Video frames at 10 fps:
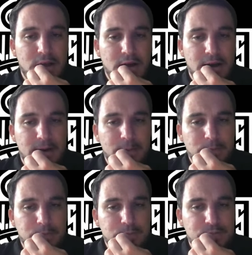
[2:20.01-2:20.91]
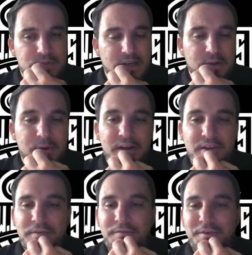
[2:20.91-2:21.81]
Talk about
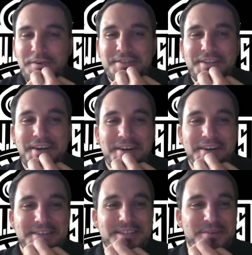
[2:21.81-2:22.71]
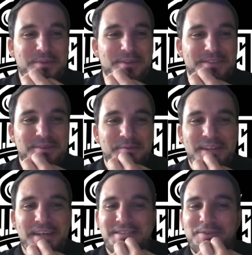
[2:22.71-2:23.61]
your first dunk. Tell me
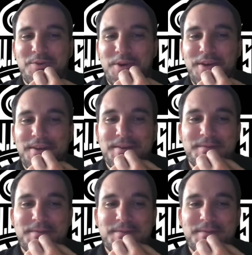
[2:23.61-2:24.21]
that story.